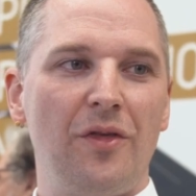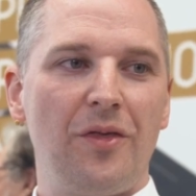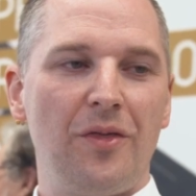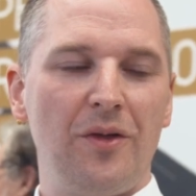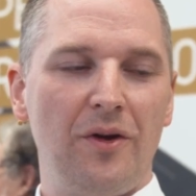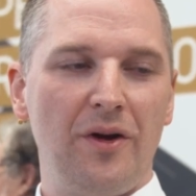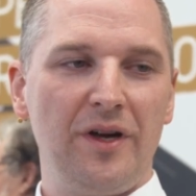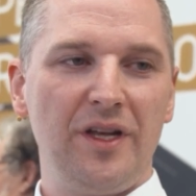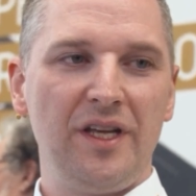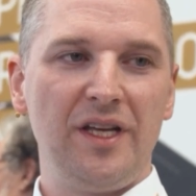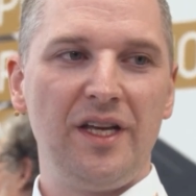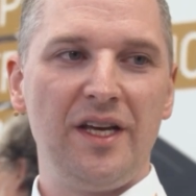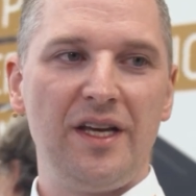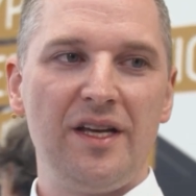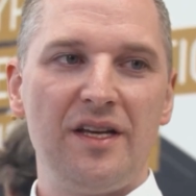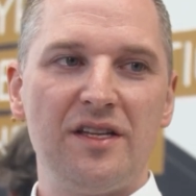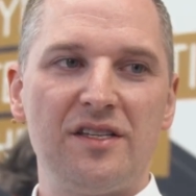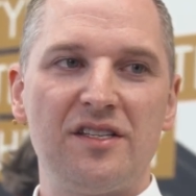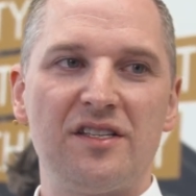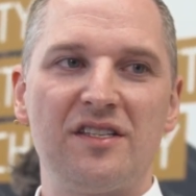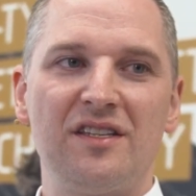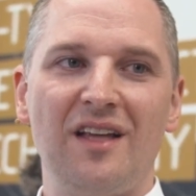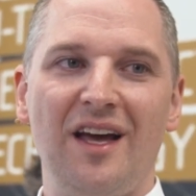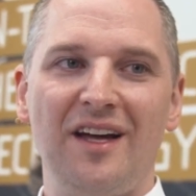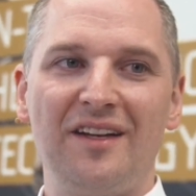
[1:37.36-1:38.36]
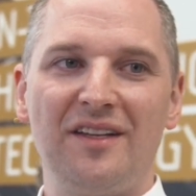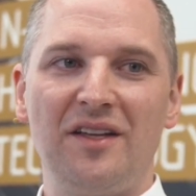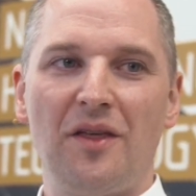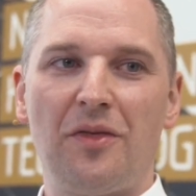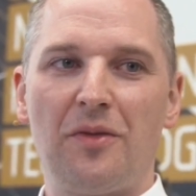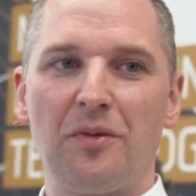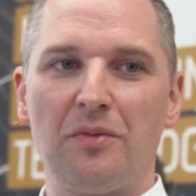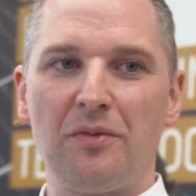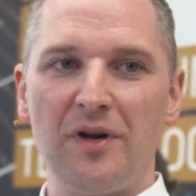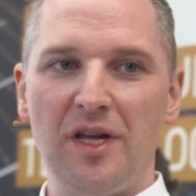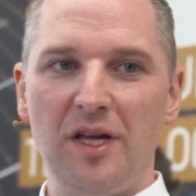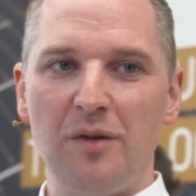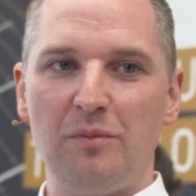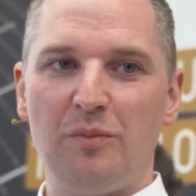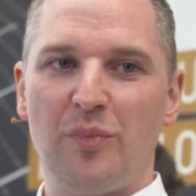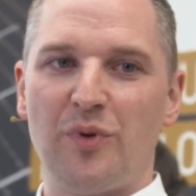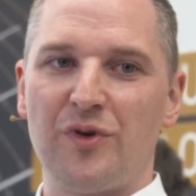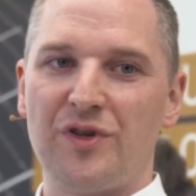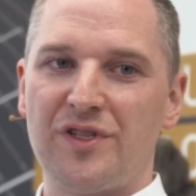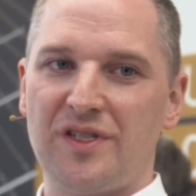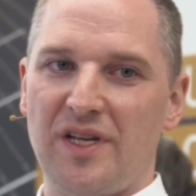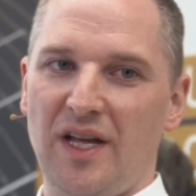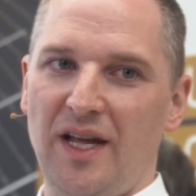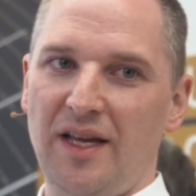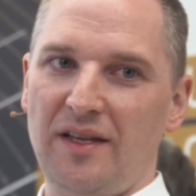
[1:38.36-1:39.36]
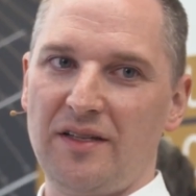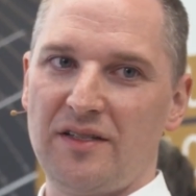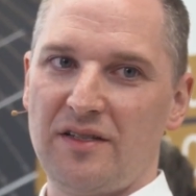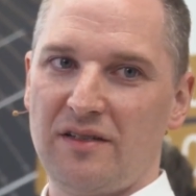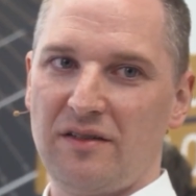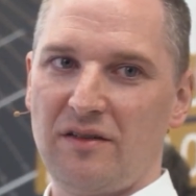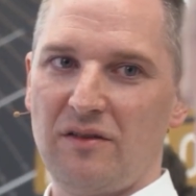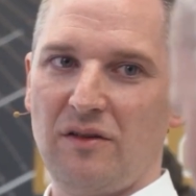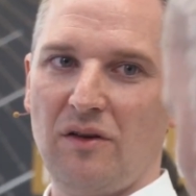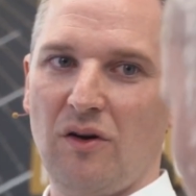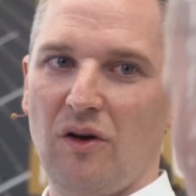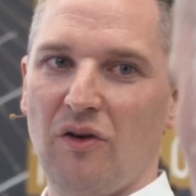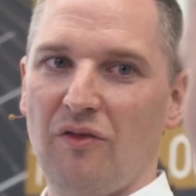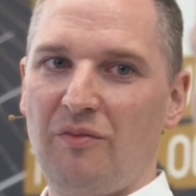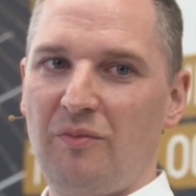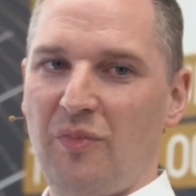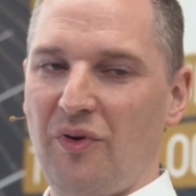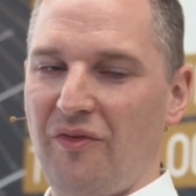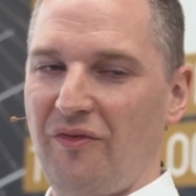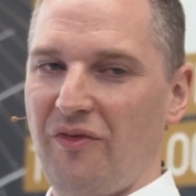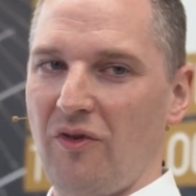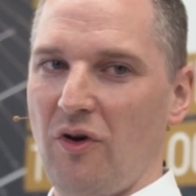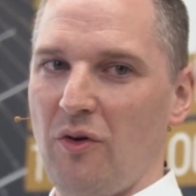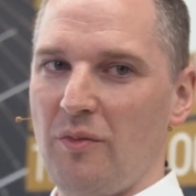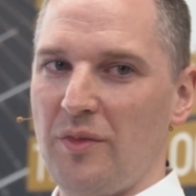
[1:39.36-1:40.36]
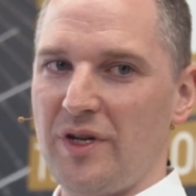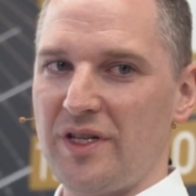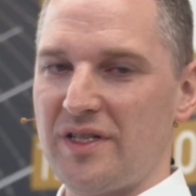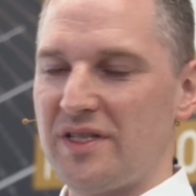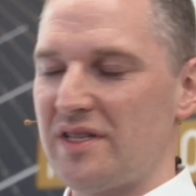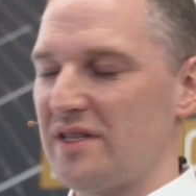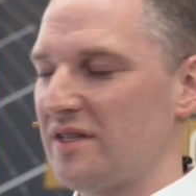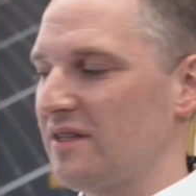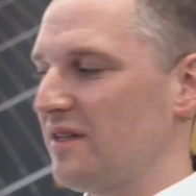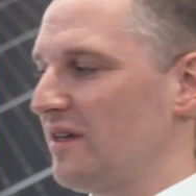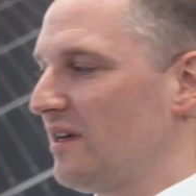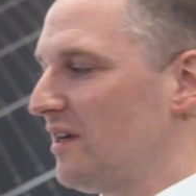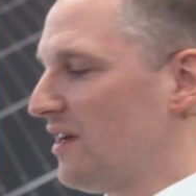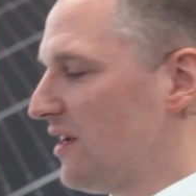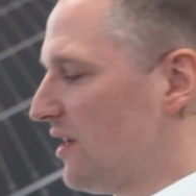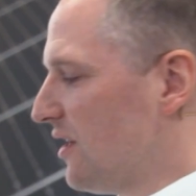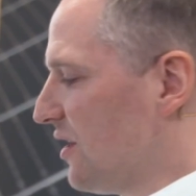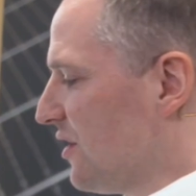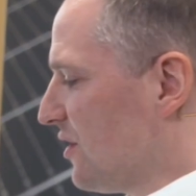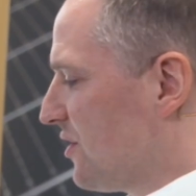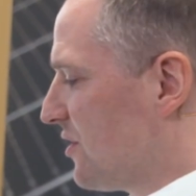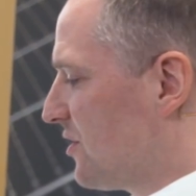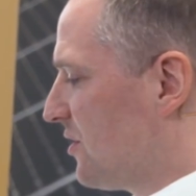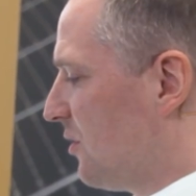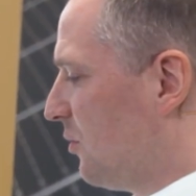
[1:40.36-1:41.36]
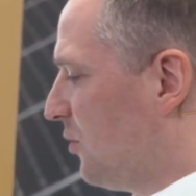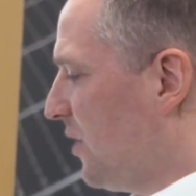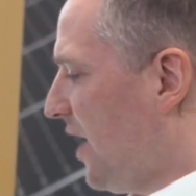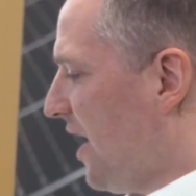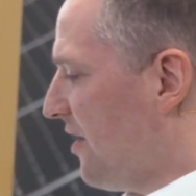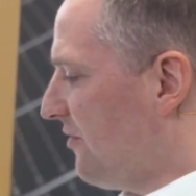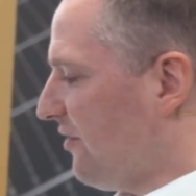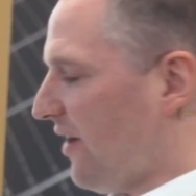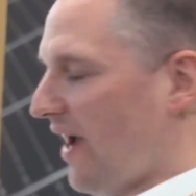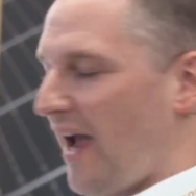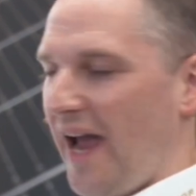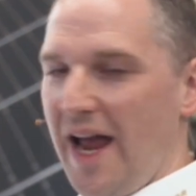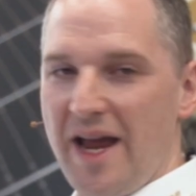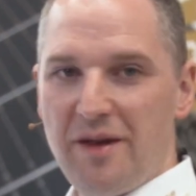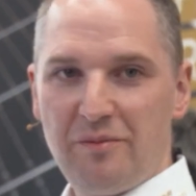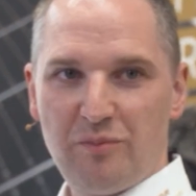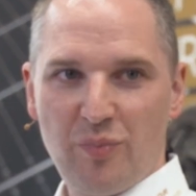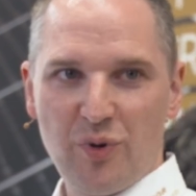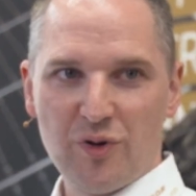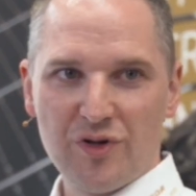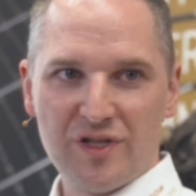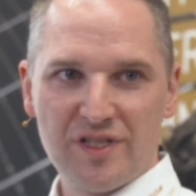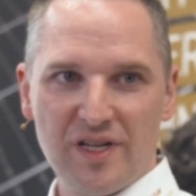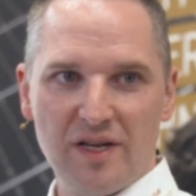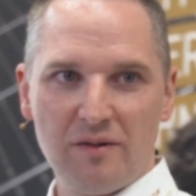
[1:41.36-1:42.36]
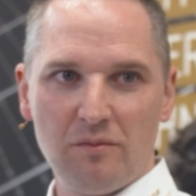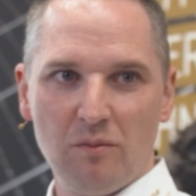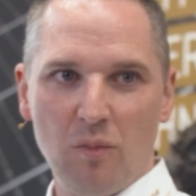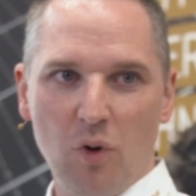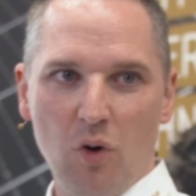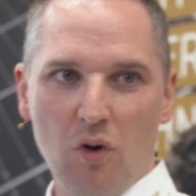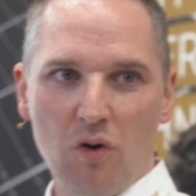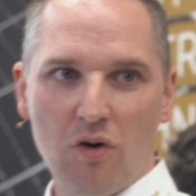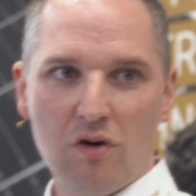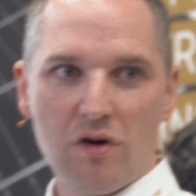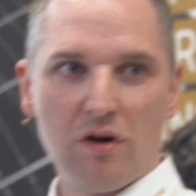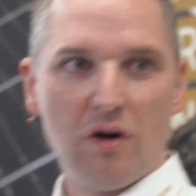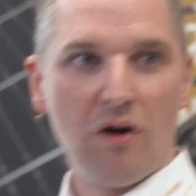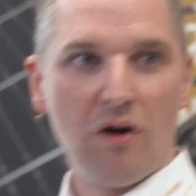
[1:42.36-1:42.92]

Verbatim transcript: thirty years, ninety-three percent of performance. So we have eight percent more